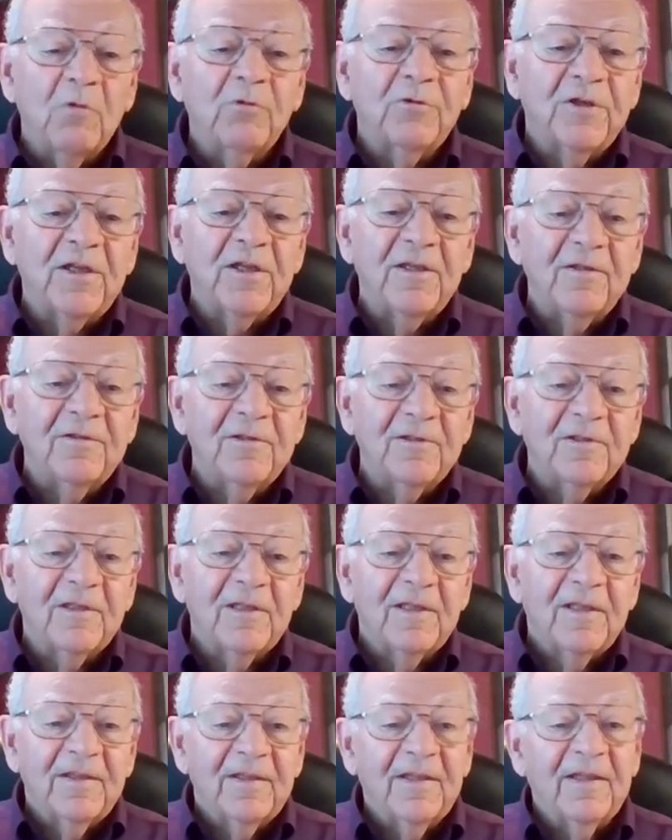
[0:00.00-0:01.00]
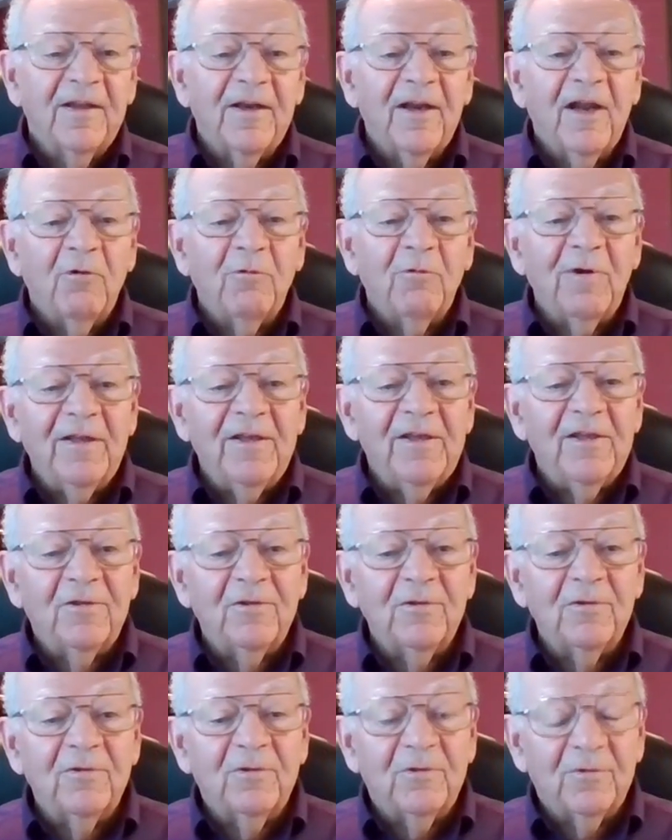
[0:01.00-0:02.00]
proteins that are
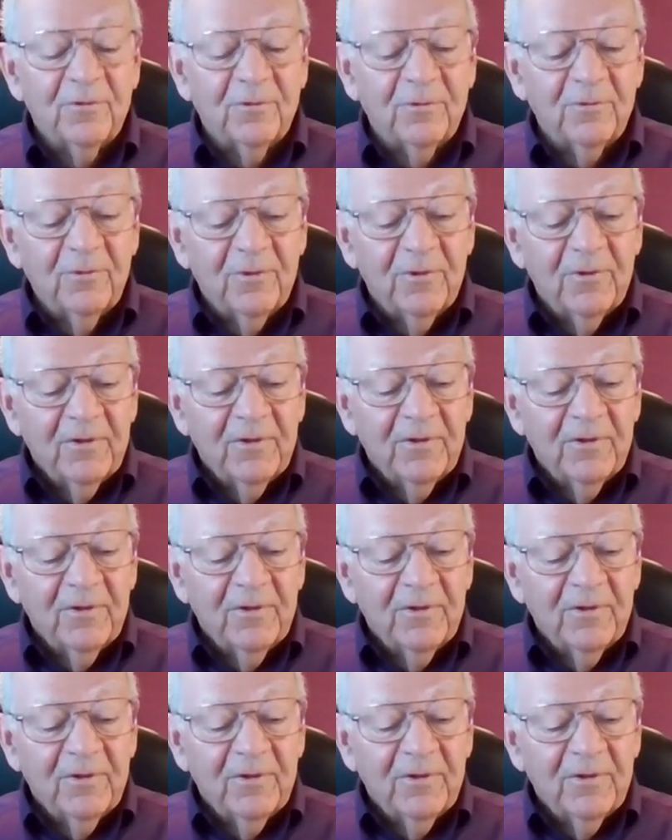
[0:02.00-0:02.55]
related to